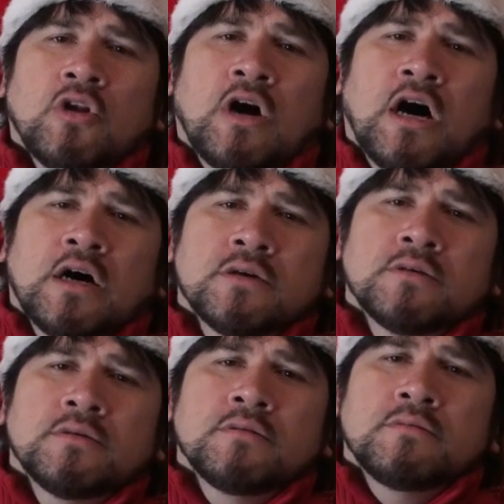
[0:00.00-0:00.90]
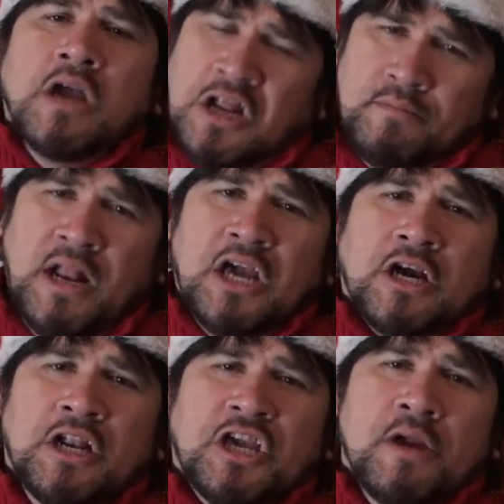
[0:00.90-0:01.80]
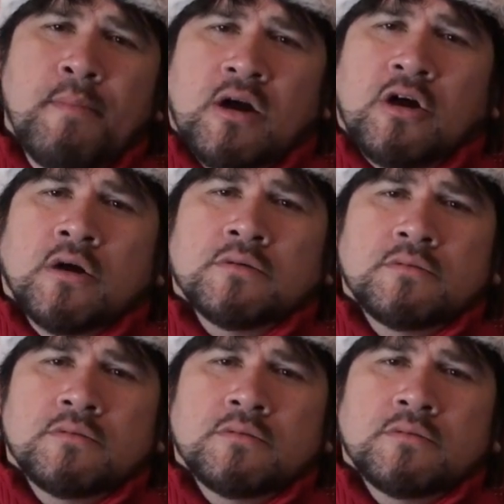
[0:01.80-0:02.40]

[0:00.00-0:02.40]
Aloha and mele kalikimaka.